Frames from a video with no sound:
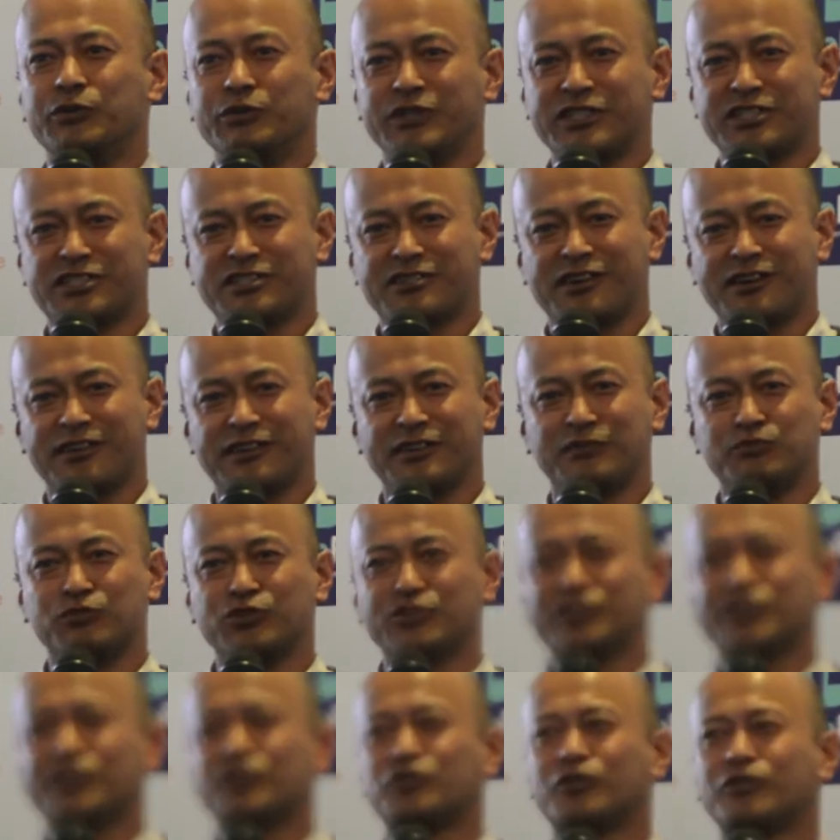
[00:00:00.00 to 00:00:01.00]
we started
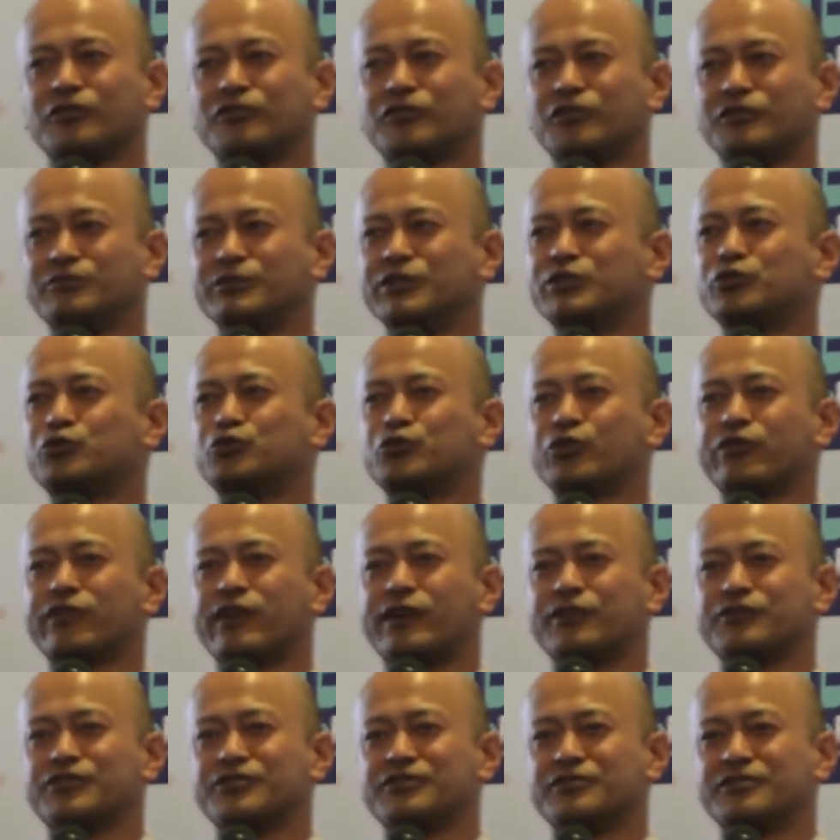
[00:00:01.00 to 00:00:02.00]
Muncha.com in
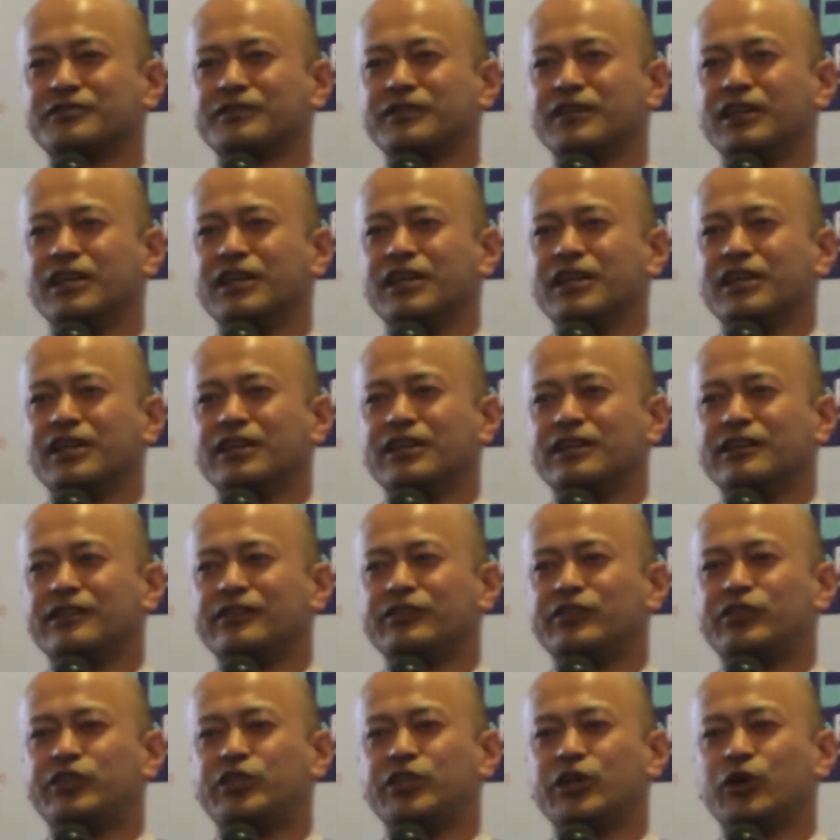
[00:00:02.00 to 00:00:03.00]
2000,
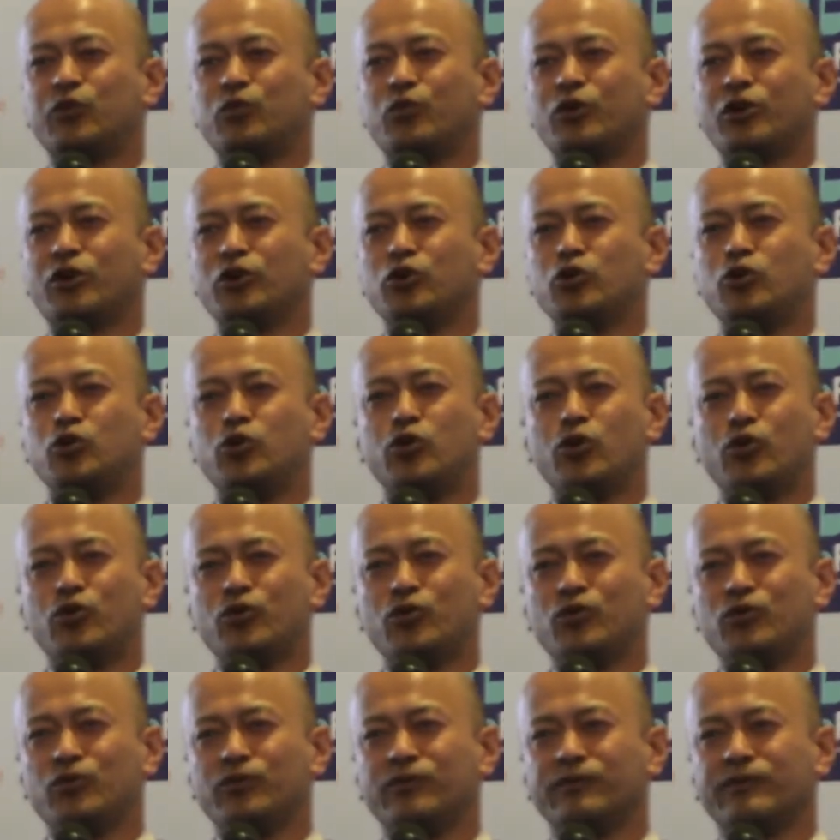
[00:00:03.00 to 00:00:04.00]
there were
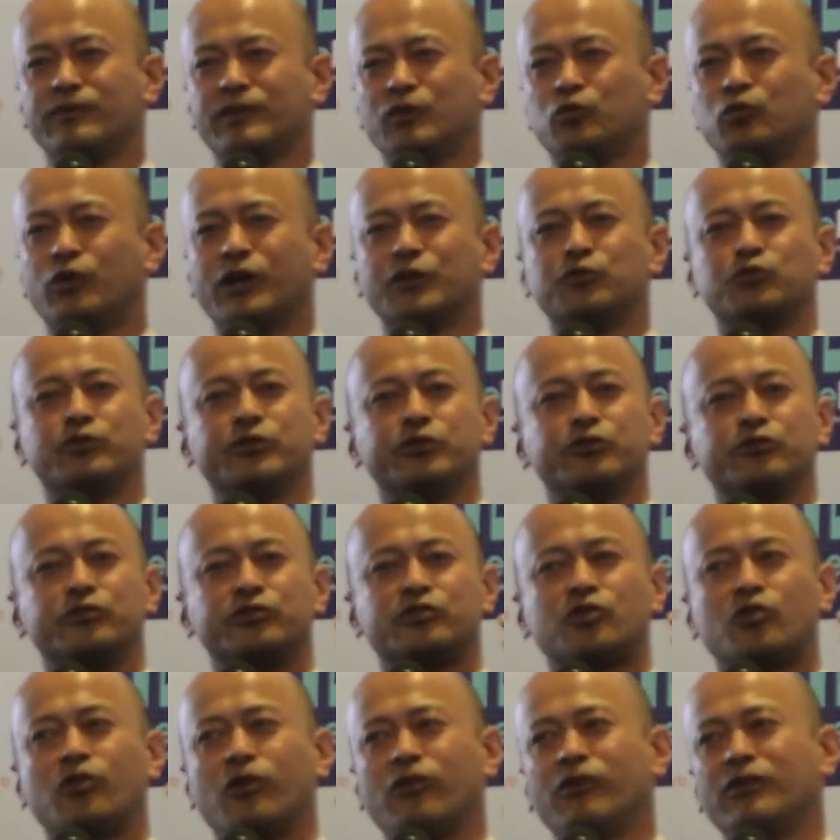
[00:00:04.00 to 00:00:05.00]
no what we would
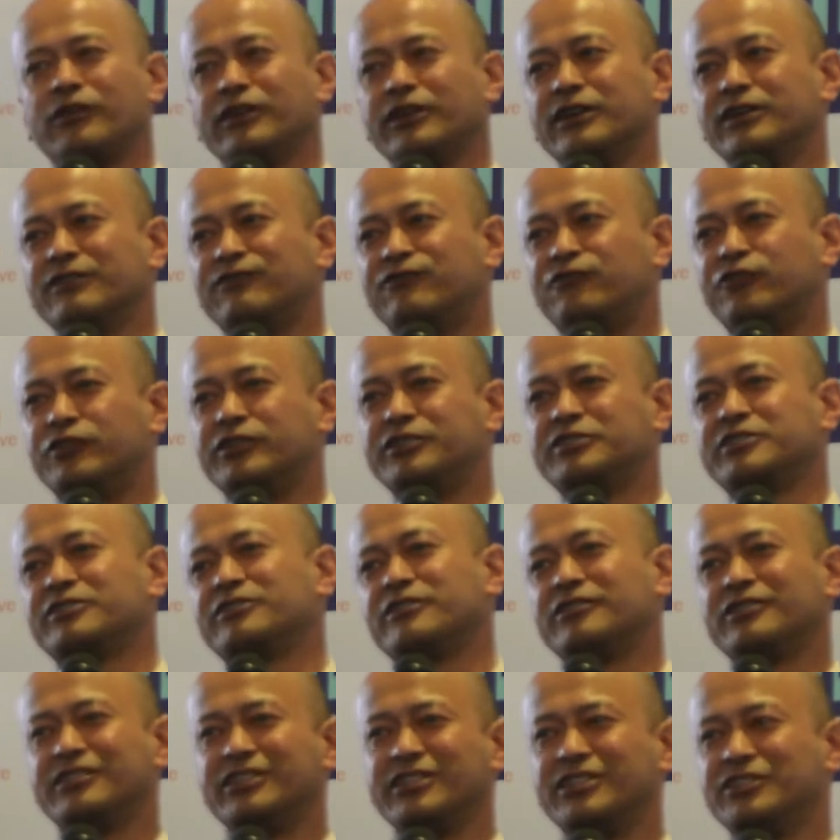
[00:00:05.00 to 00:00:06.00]
call a
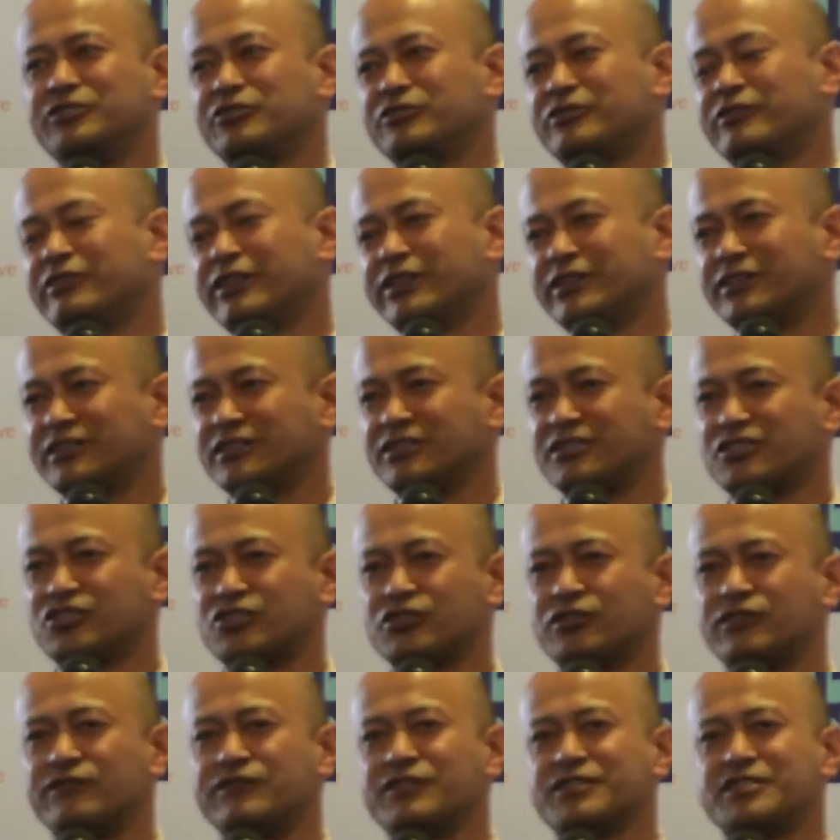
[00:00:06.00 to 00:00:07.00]
vertical integrated
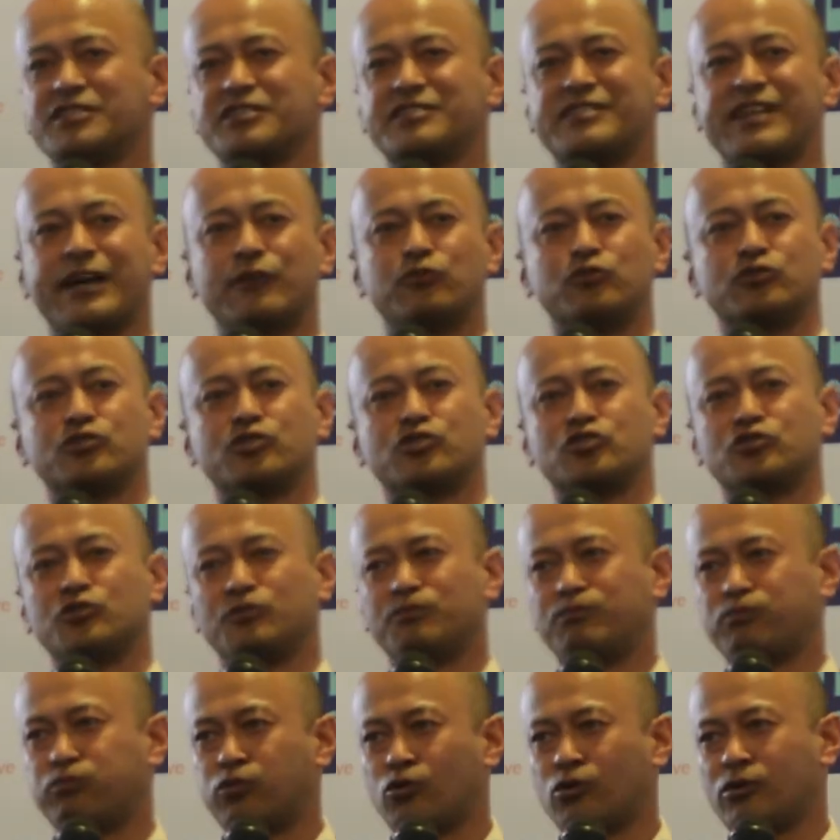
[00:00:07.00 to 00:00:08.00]
services that would
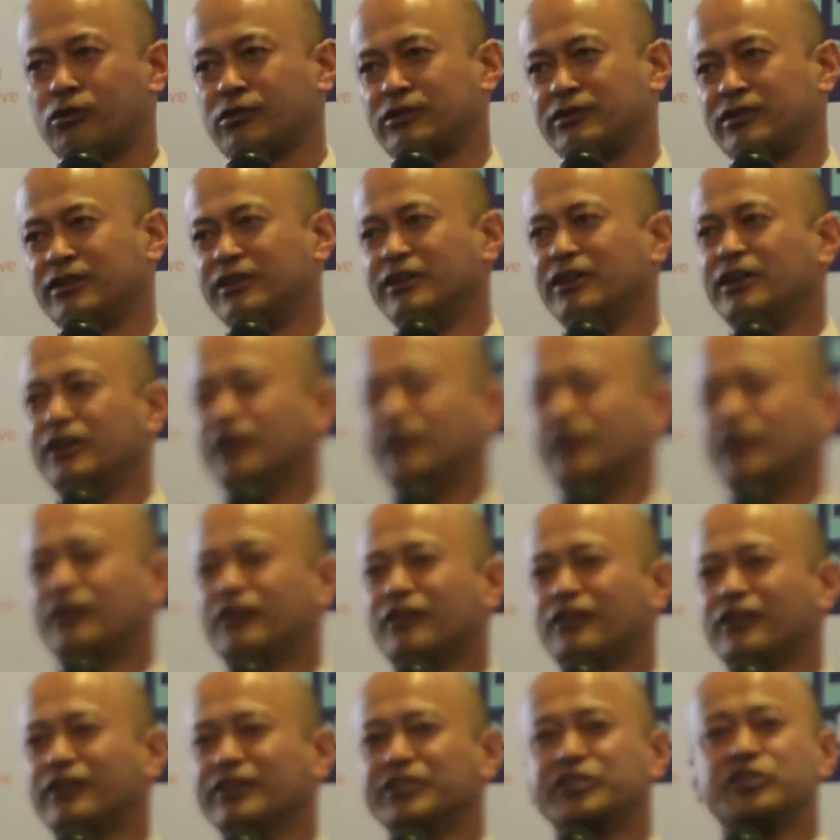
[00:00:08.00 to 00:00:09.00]
support
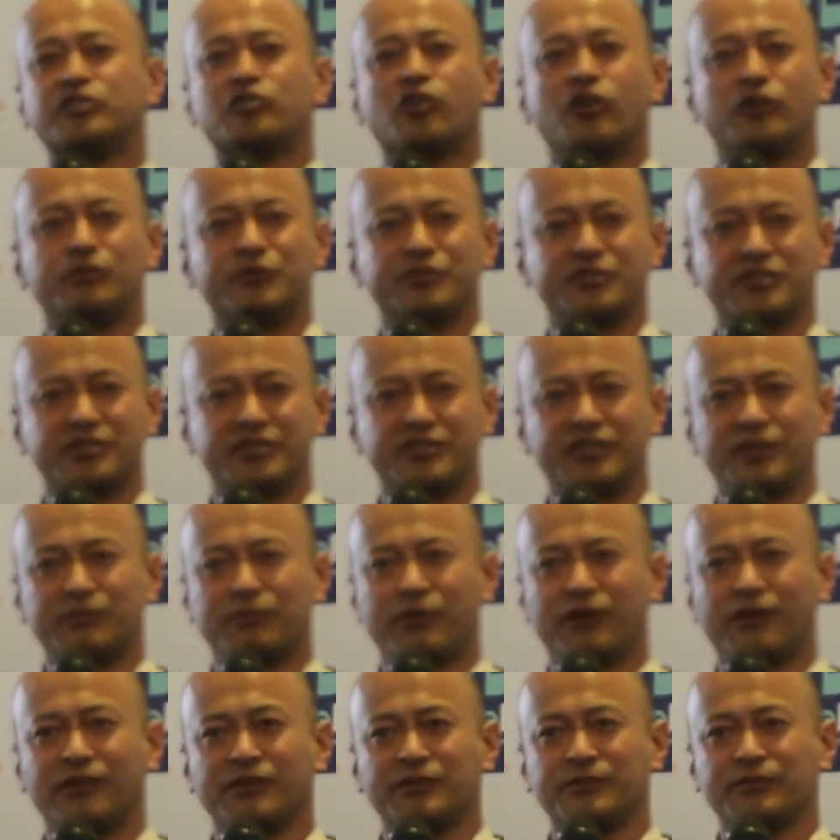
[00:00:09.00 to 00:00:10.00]
e-commerce in
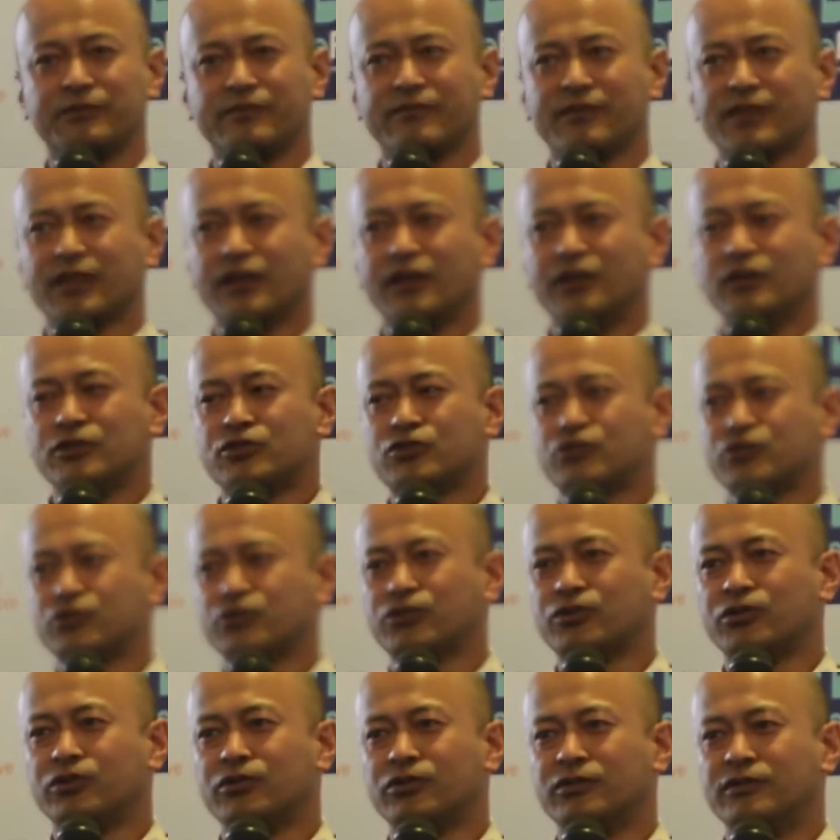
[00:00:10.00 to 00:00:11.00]
Nepal.
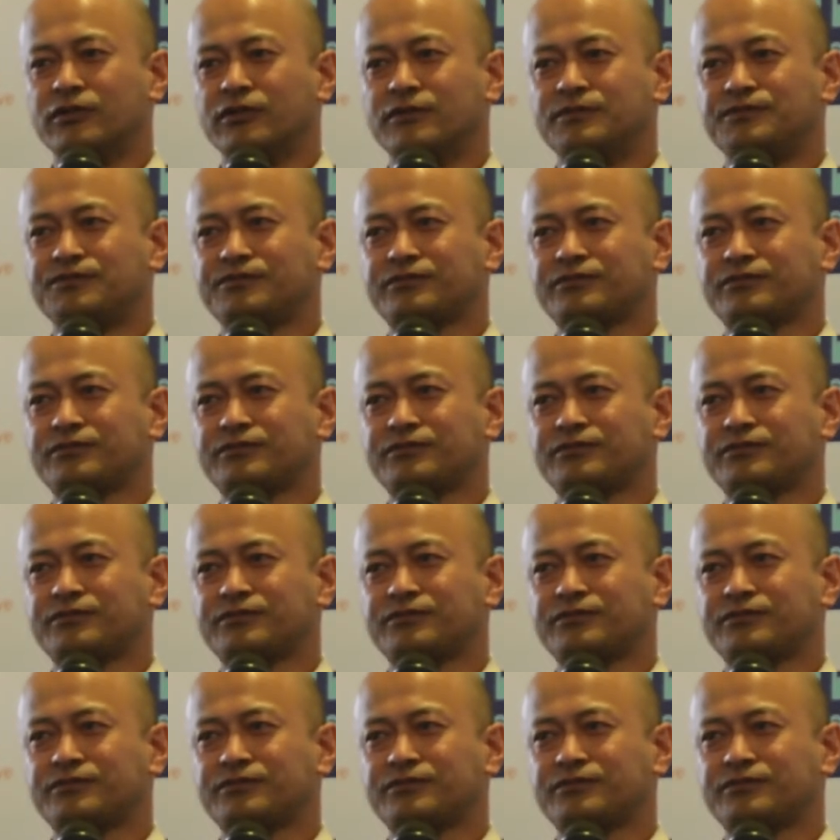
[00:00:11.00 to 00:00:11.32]
So